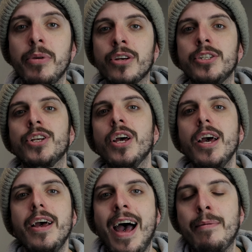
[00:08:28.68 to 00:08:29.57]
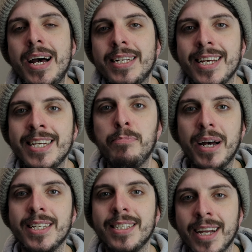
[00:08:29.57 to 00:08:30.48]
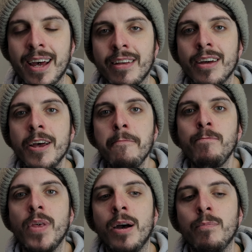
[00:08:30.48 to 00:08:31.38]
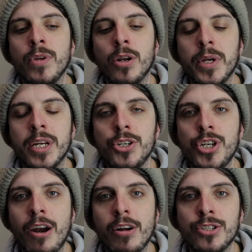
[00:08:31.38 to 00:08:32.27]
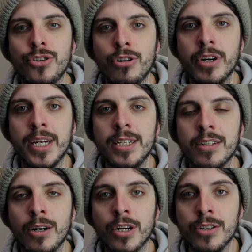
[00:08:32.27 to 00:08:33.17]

because M S is better together. Um, you know, we can share our stories, our